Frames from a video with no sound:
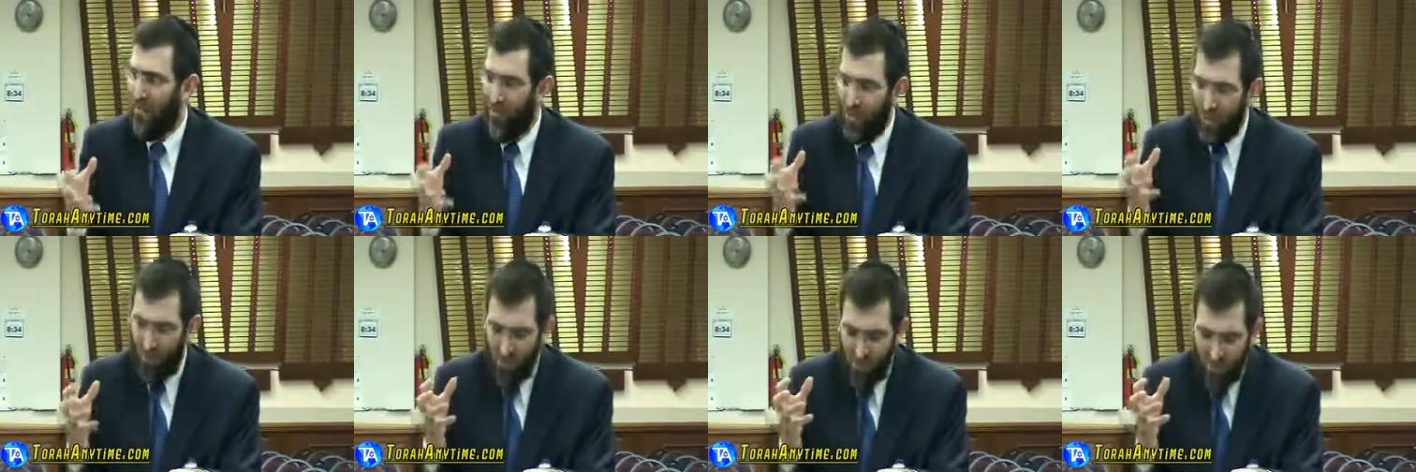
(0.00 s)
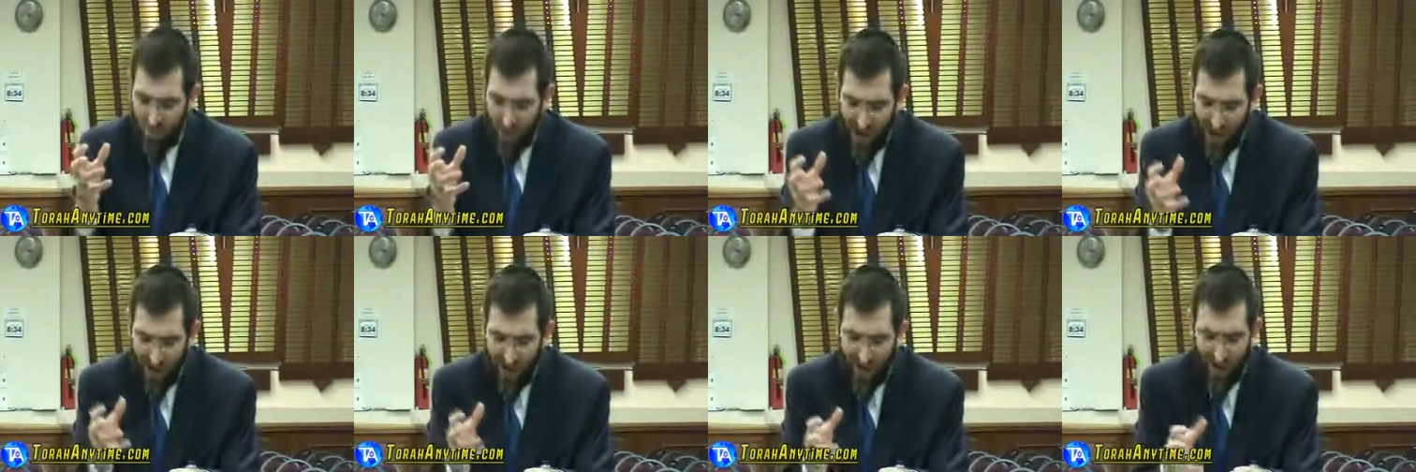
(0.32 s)
He
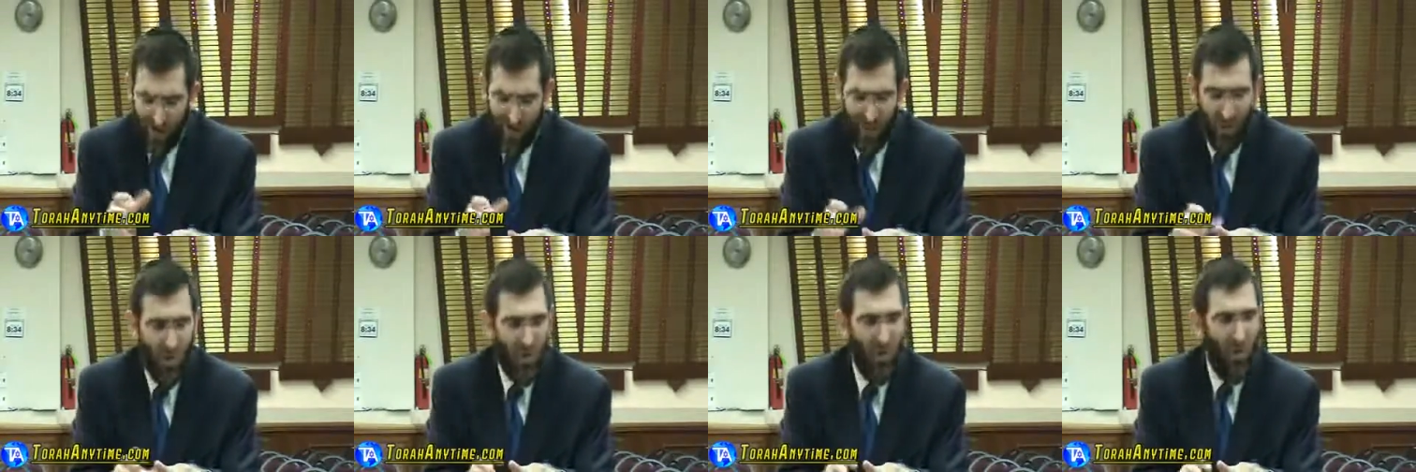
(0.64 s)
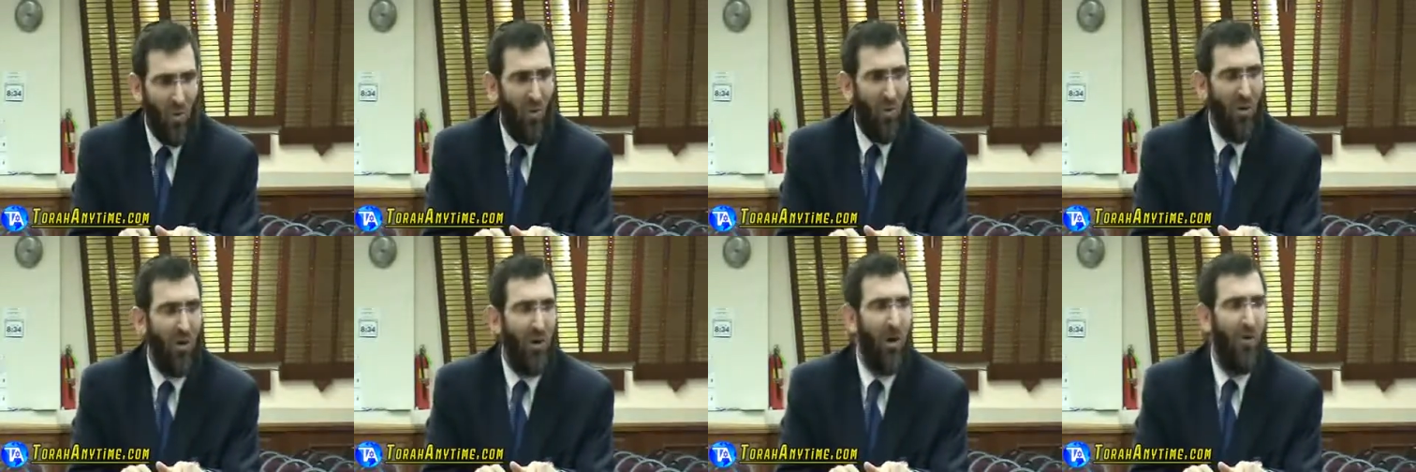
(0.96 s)
went right to the
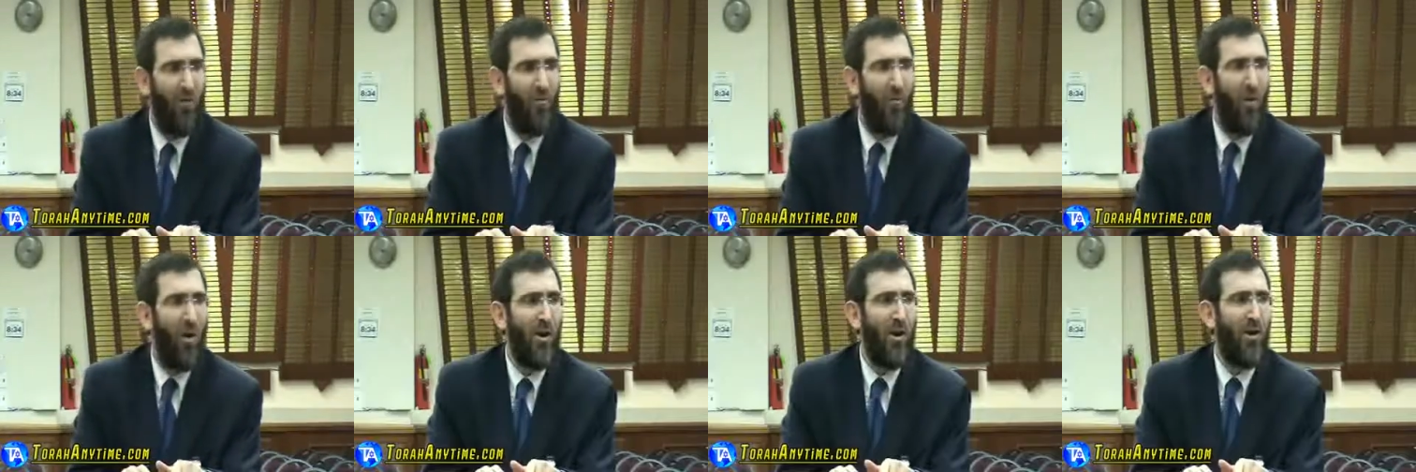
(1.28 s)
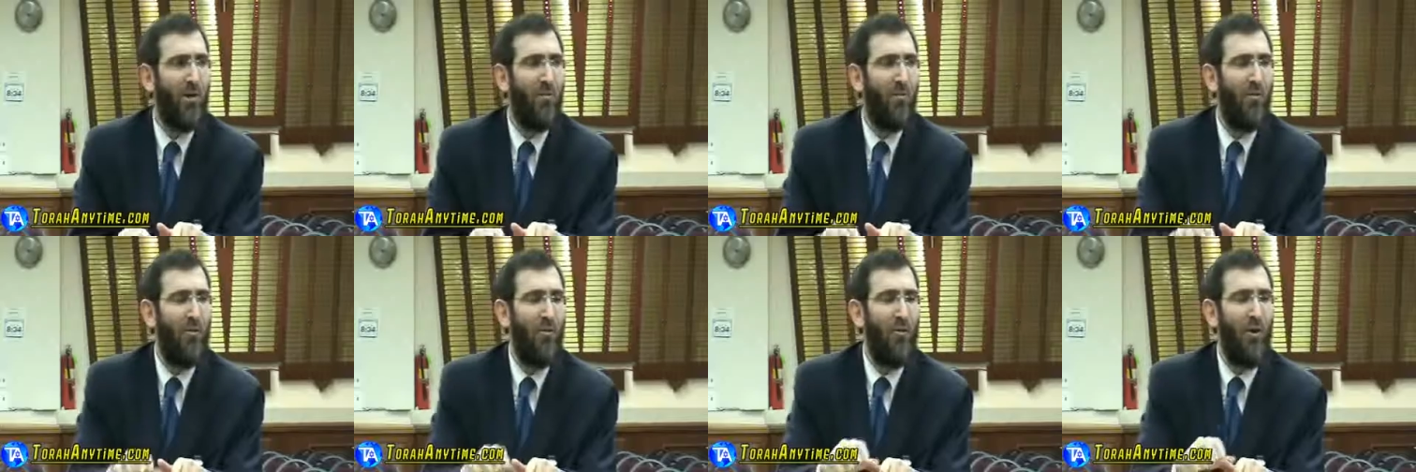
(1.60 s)
core of
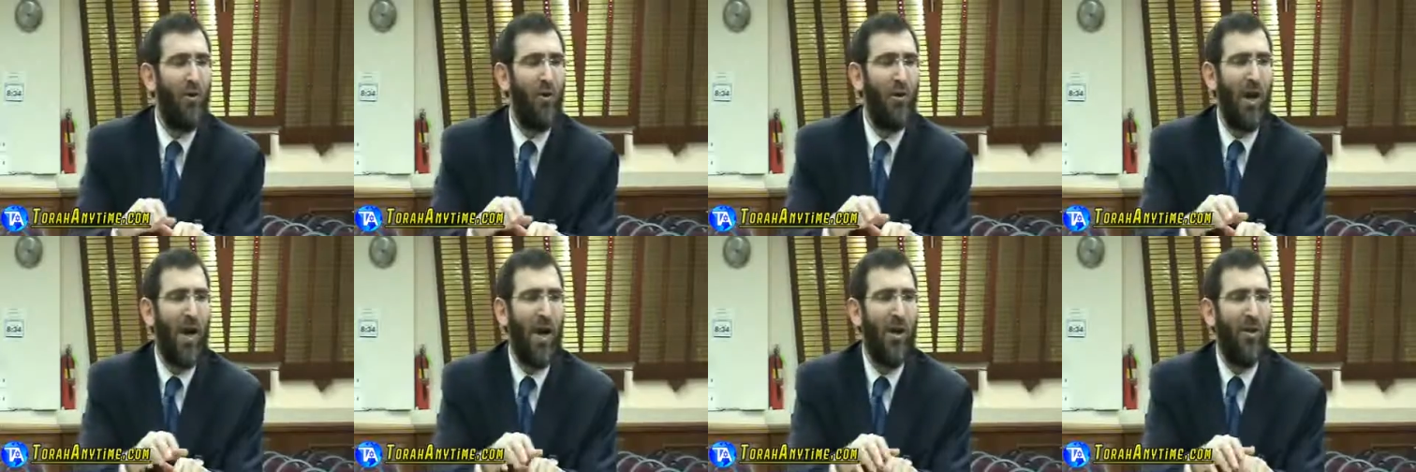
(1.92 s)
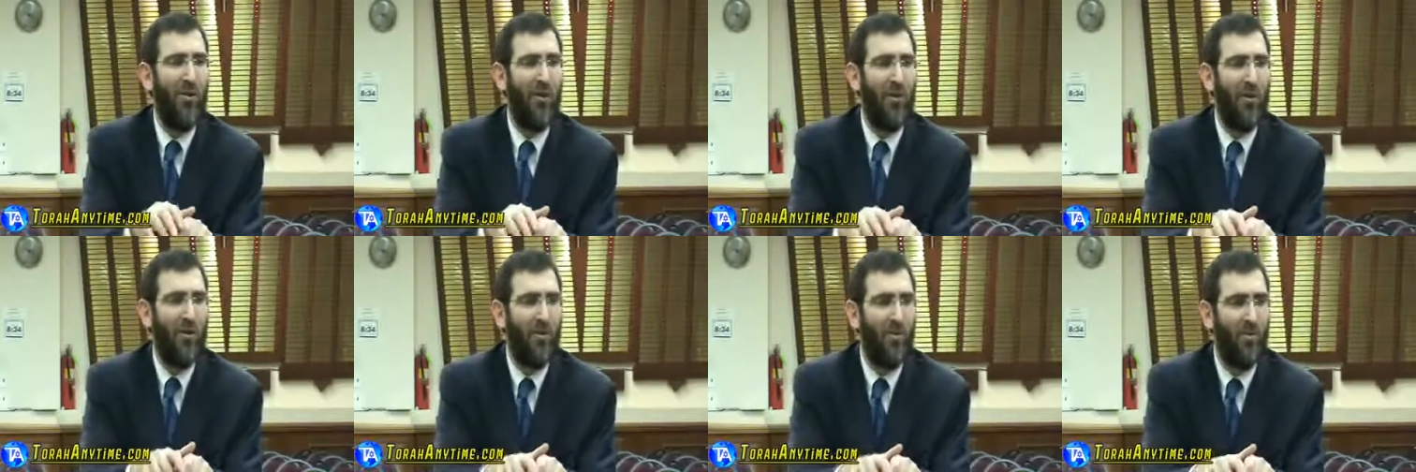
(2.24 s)
what could provoke
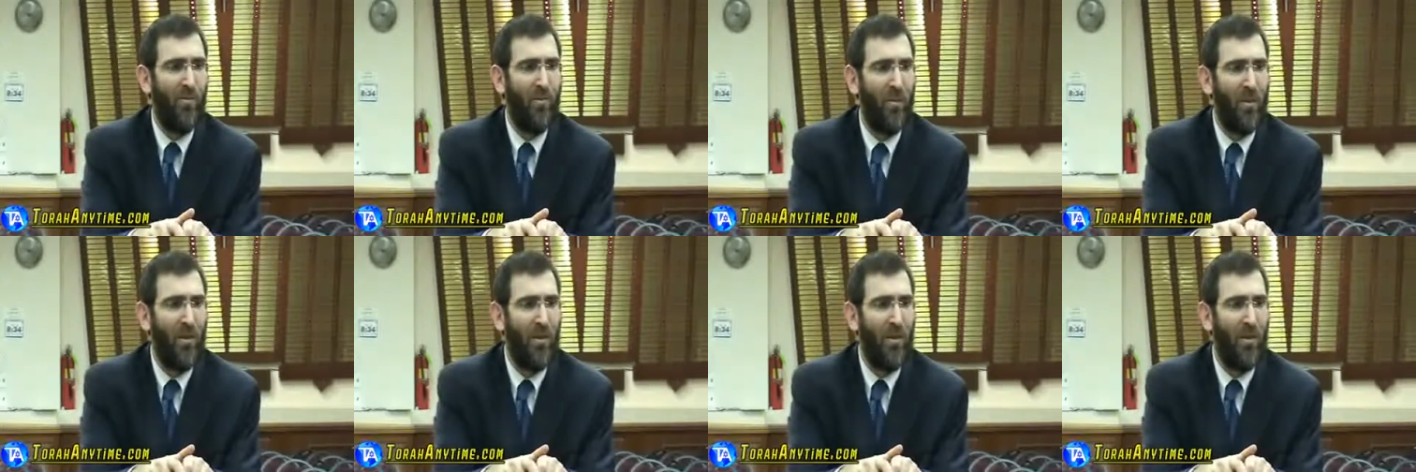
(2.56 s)
anger.